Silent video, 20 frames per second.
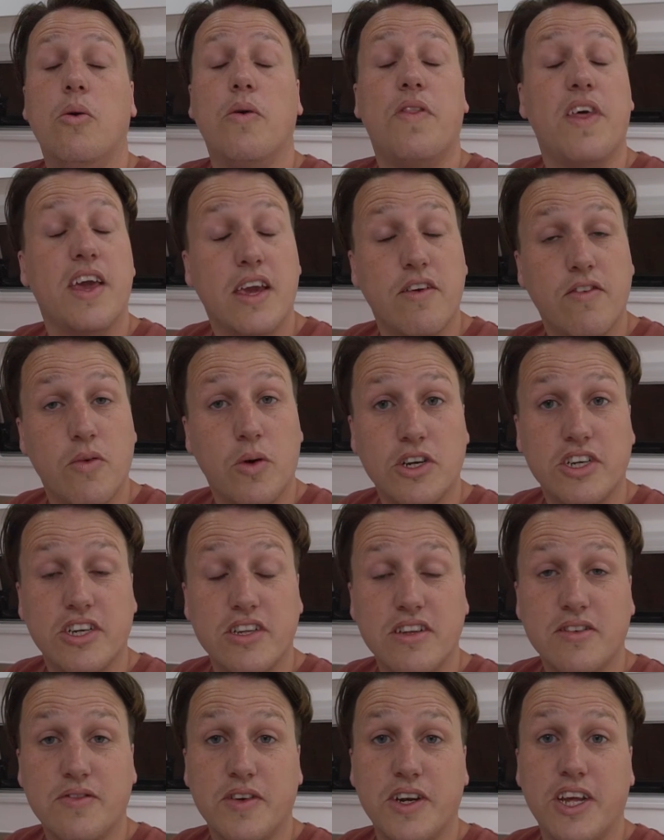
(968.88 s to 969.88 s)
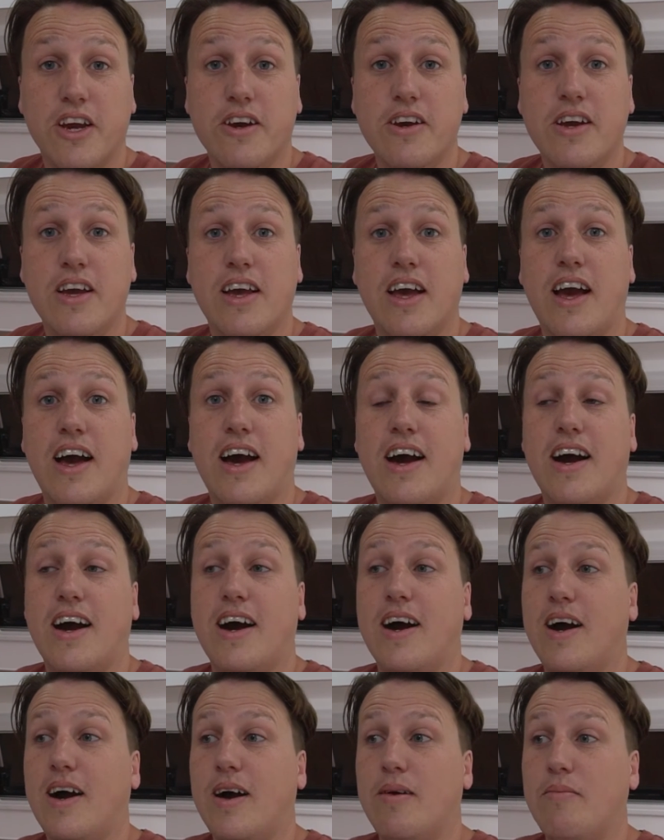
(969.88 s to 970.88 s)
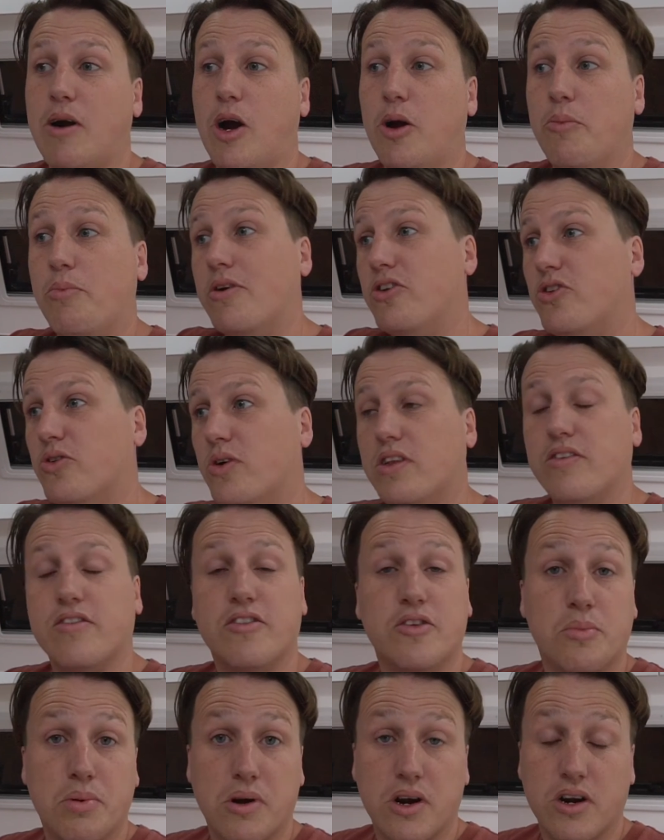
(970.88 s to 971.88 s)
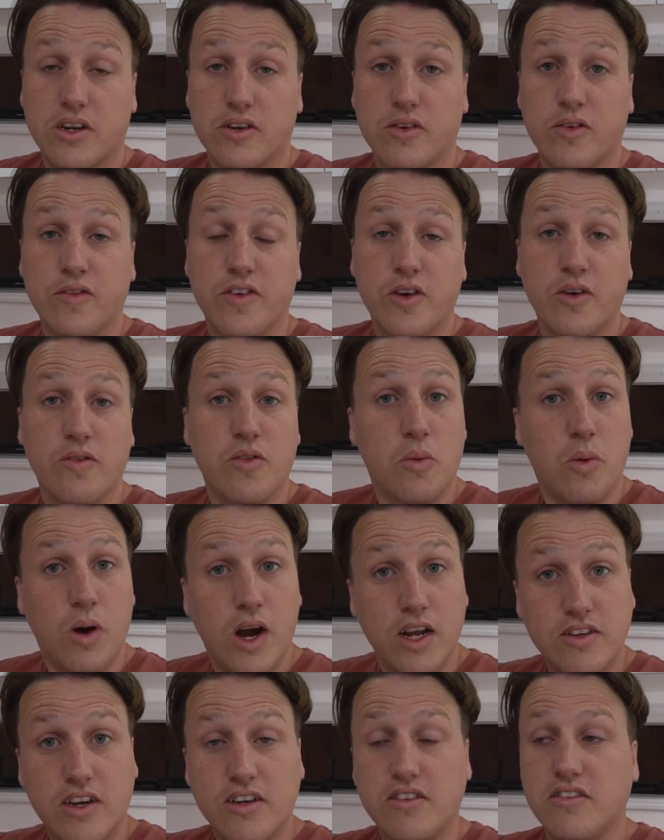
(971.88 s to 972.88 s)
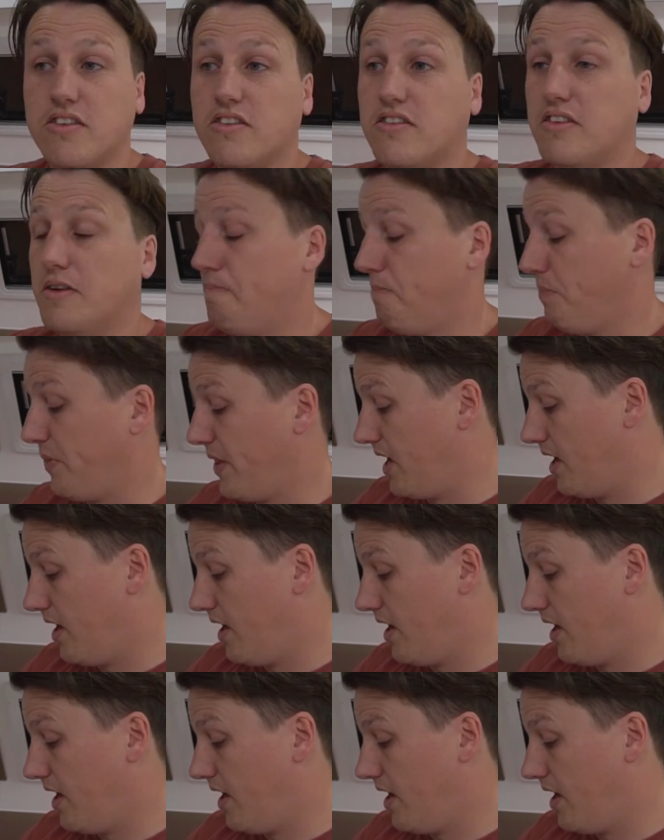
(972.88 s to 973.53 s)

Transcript: Well, thank you for watching this video. Hope you enjoyed this little product review of the Witi system.